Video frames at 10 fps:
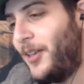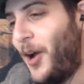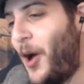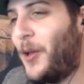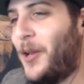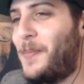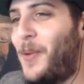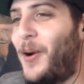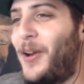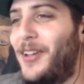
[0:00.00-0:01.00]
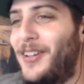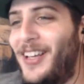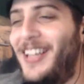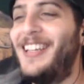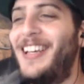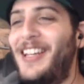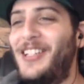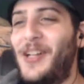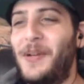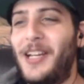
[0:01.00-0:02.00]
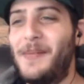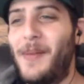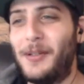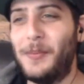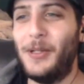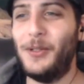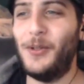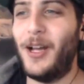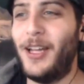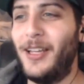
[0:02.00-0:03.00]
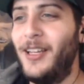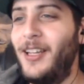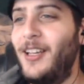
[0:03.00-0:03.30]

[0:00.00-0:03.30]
holiday party, and and someone came up to me who knew I,